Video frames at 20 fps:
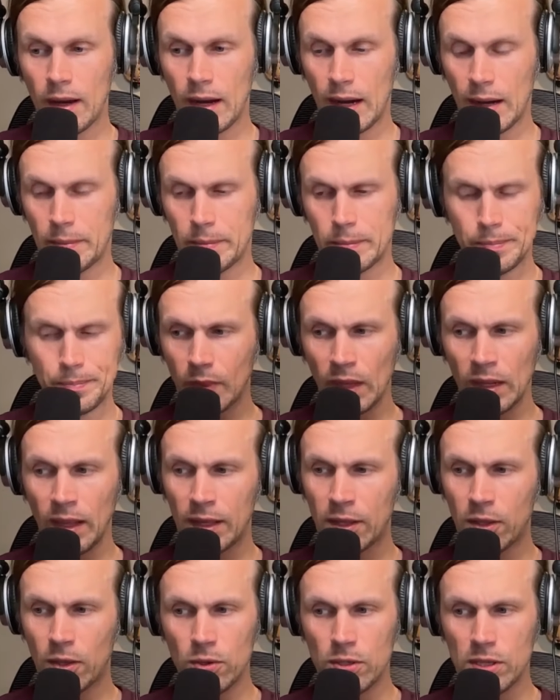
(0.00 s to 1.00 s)

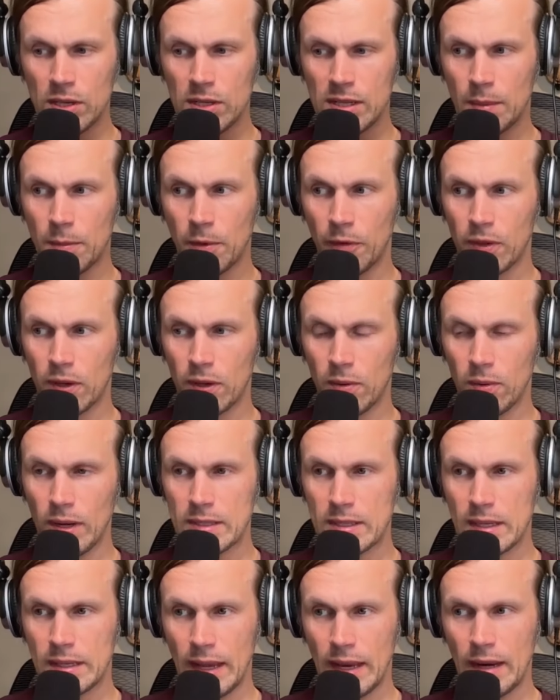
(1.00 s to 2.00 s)
Like those are some of the
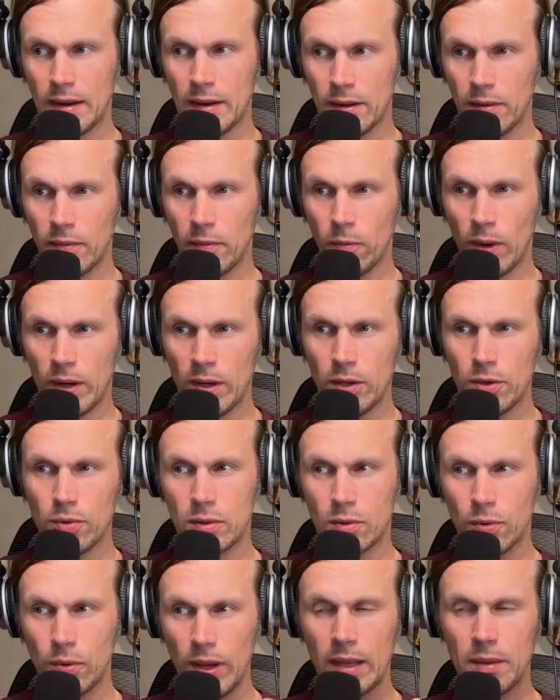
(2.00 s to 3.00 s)
ways. And then when you
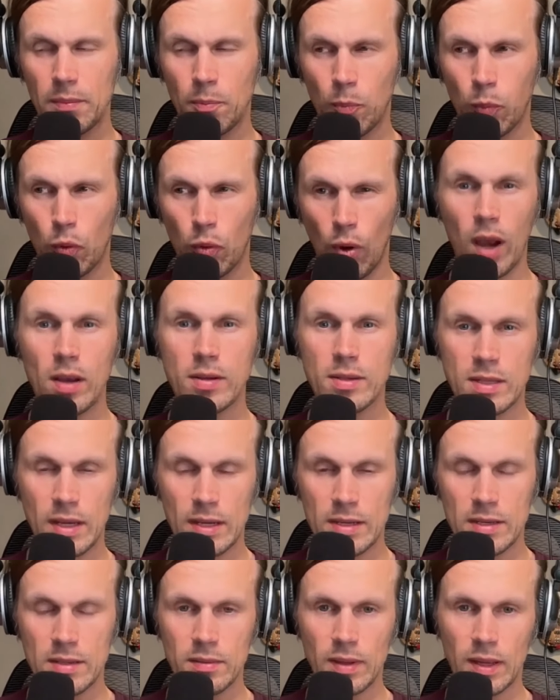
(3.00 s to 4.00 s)
create
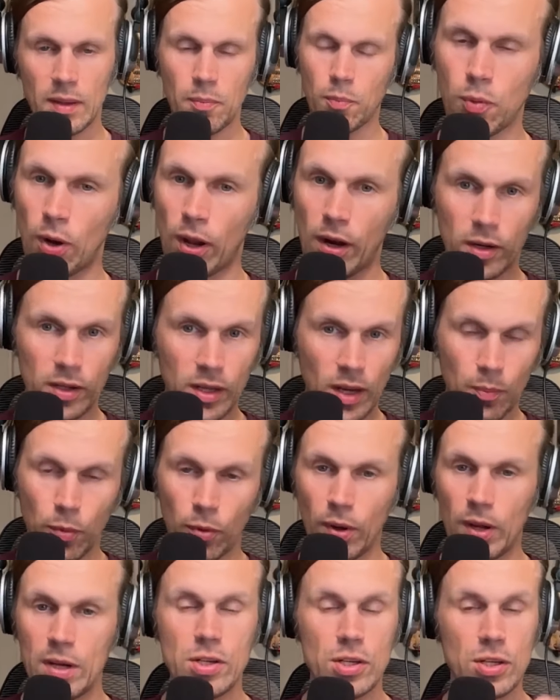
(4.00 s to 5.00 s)
process, like product
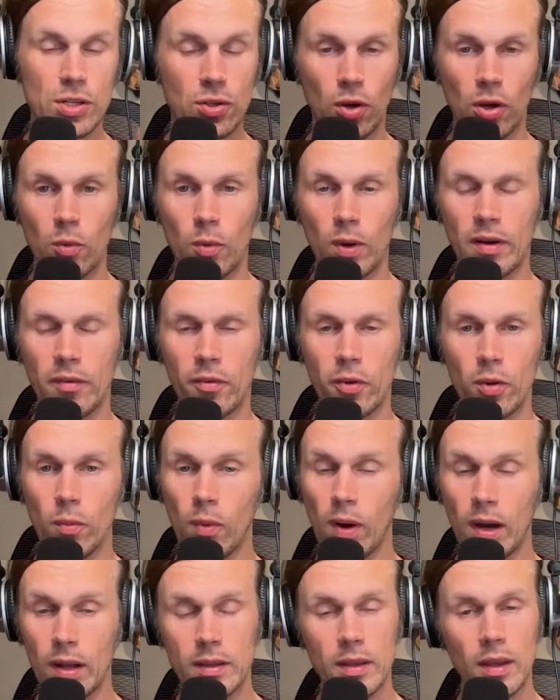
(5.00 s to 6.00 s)
operations, call it whatever you
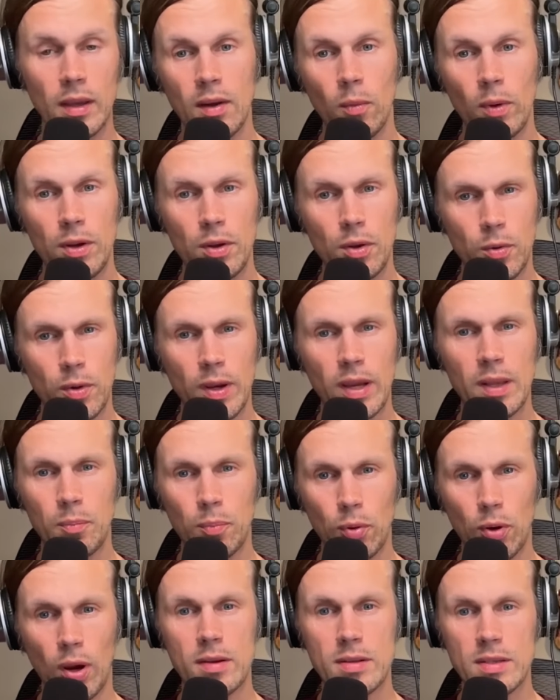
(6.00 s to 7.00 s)
want, when you
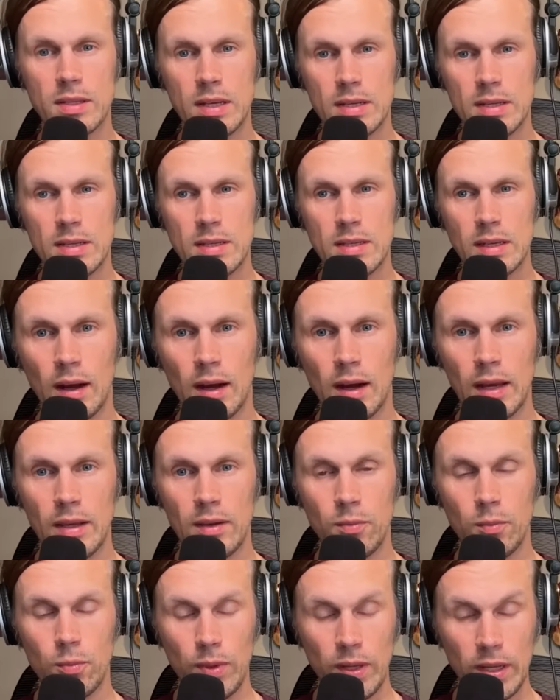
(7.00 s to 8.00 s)
create process,
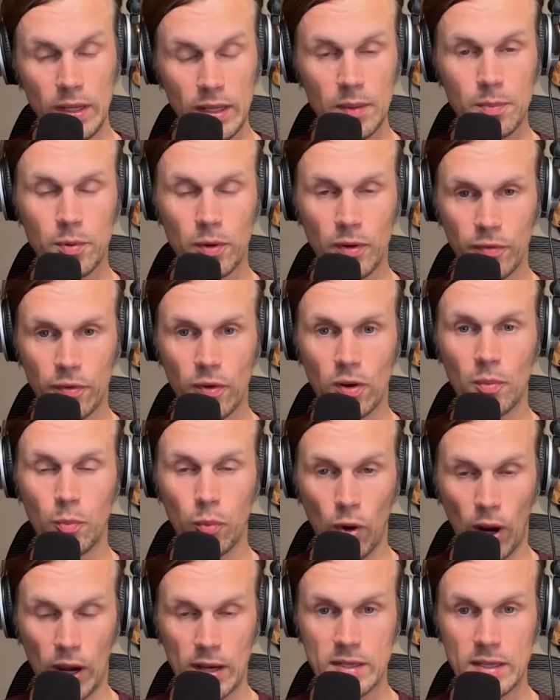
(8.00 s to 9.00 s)
I really prefer
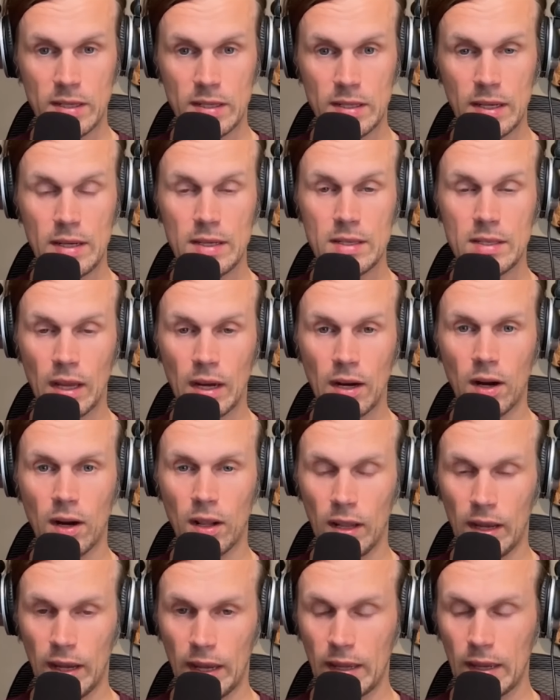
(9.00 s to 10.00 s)
processes that
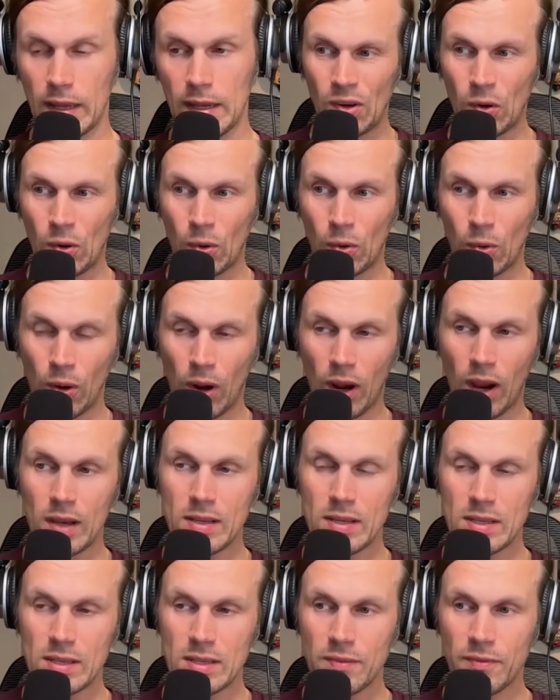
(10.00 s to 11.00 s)
are like
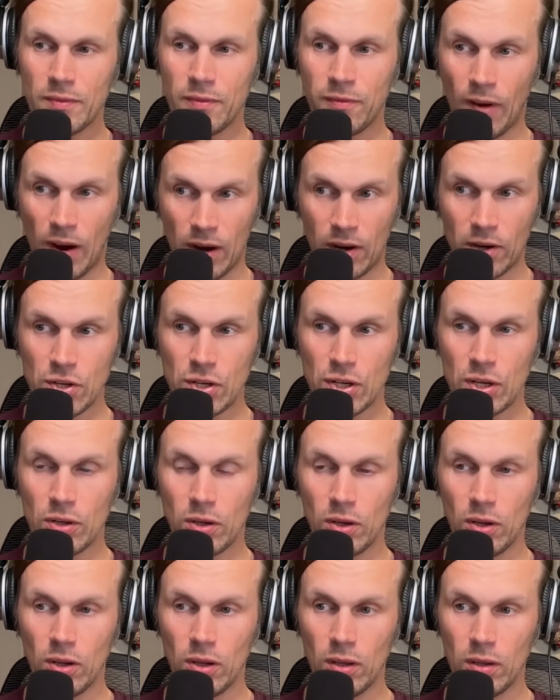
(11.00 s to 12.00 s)

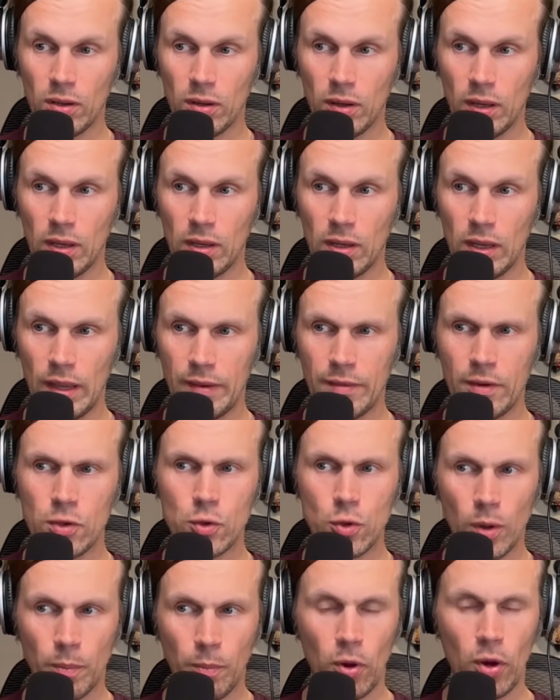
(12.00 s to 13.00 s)
cross-functional, even
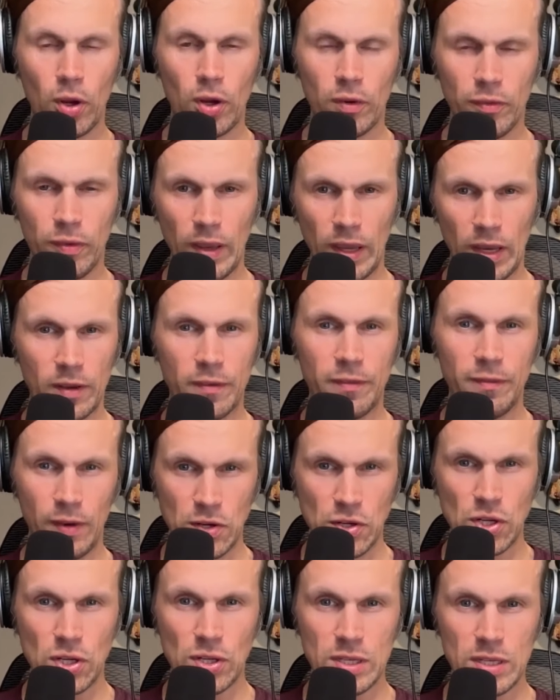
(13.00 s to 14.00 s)
to a point of
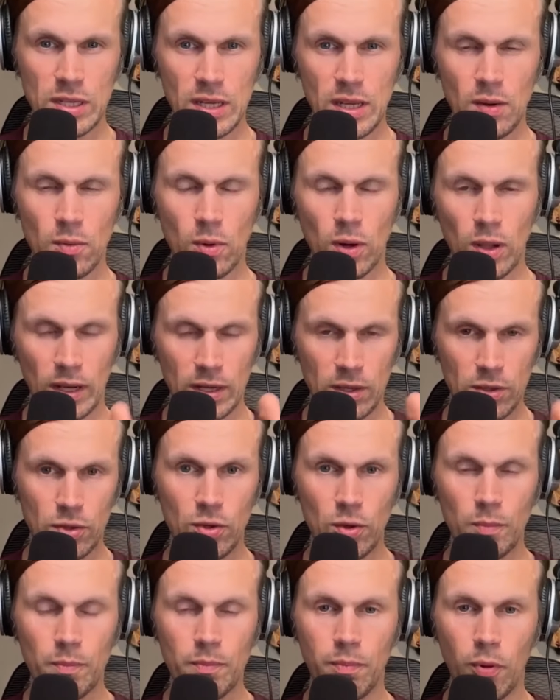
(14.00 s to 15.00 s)
inefficiency, where like
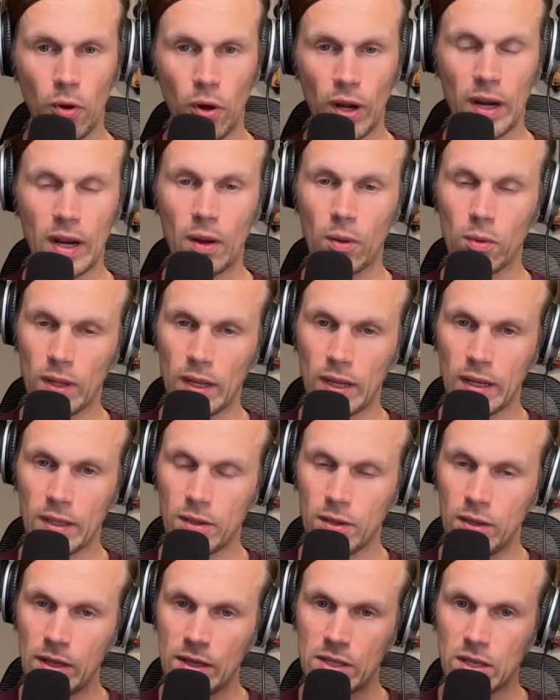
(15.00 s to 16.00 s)
you pointed out, like
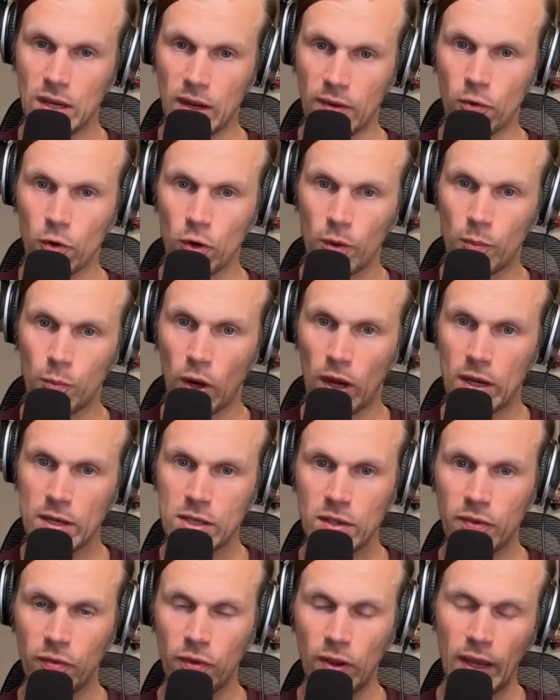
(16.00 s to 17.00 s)
the discovery
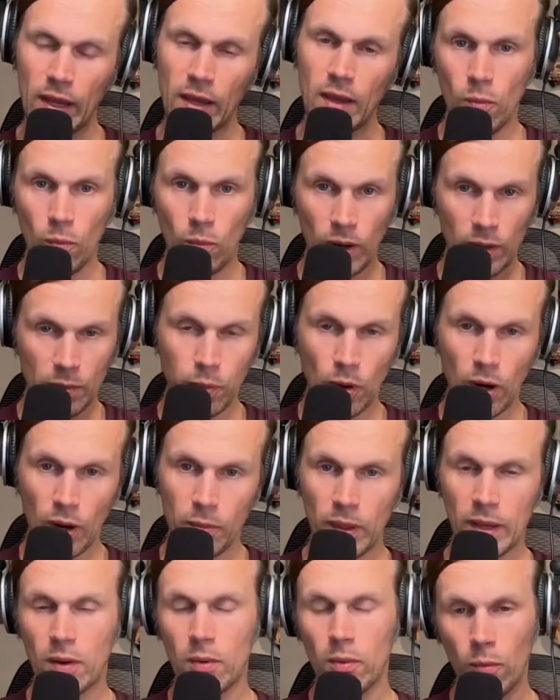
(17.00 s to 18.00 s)
process of like what
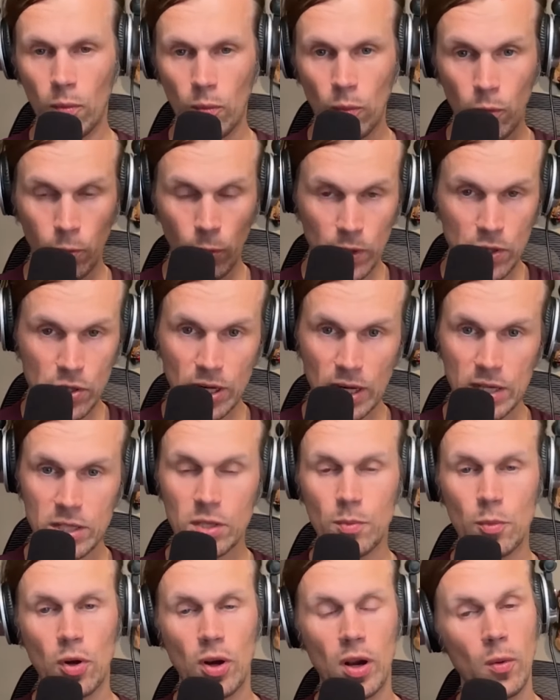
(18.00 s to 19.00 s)
problem, like which
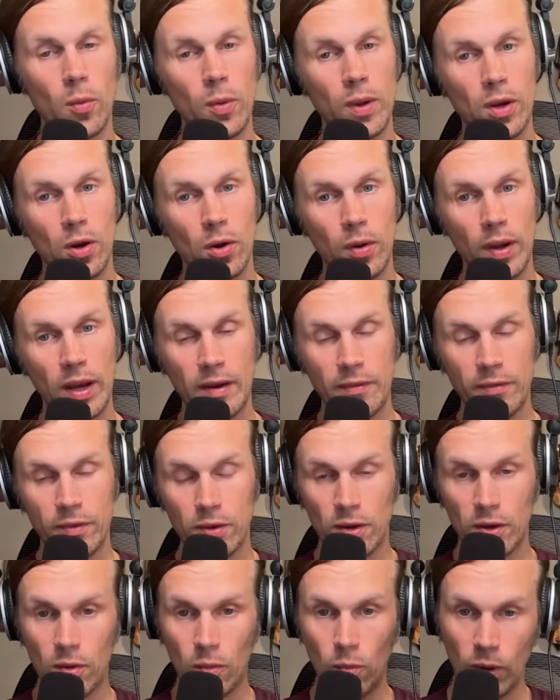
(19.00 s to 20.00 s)
customer are we going
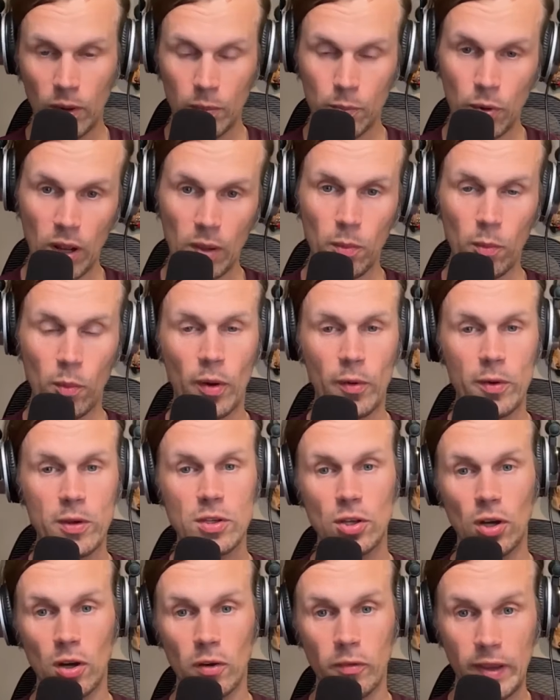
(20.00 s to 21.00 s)
after, what problem are we
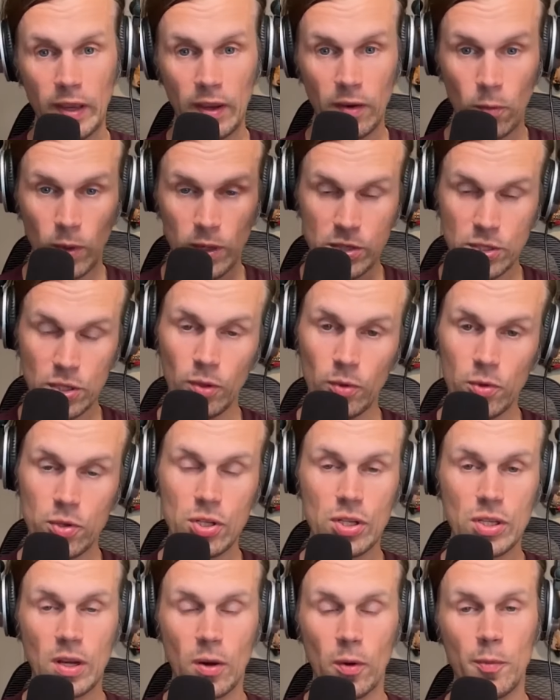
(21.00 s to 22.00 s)
solving, what
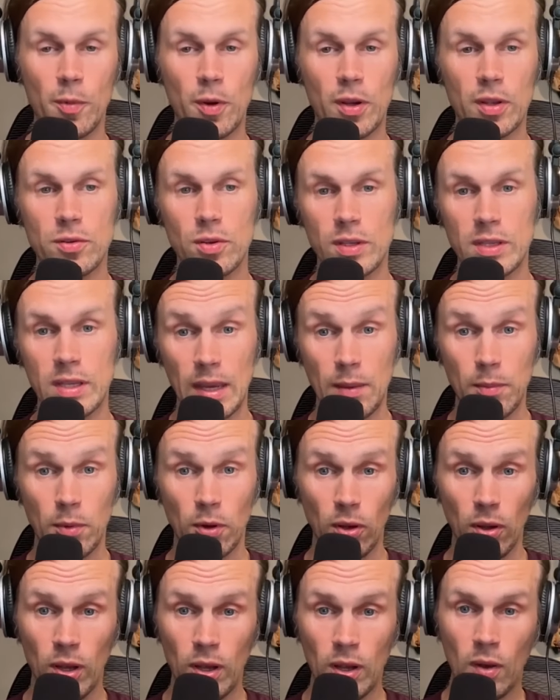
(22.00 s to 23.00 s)
solutions are we bringing to the
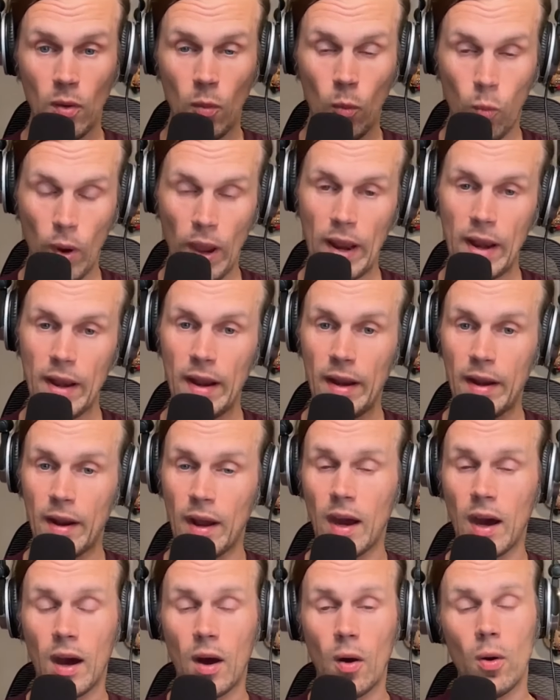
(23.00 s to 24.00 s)
table, when and
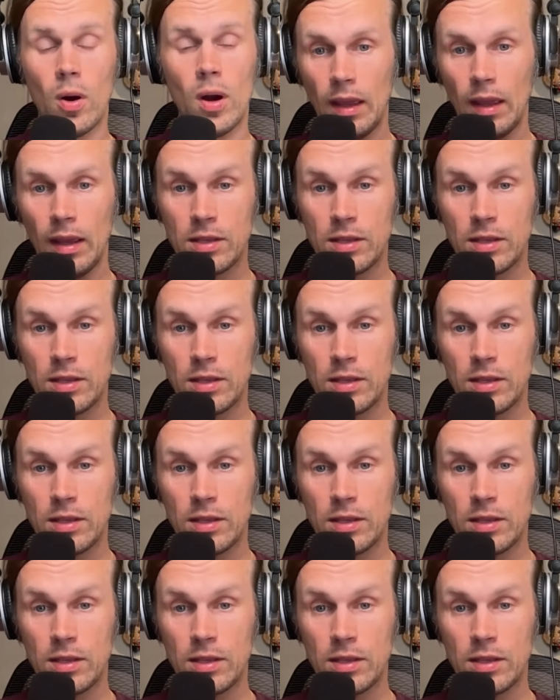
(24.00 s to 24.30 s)
how.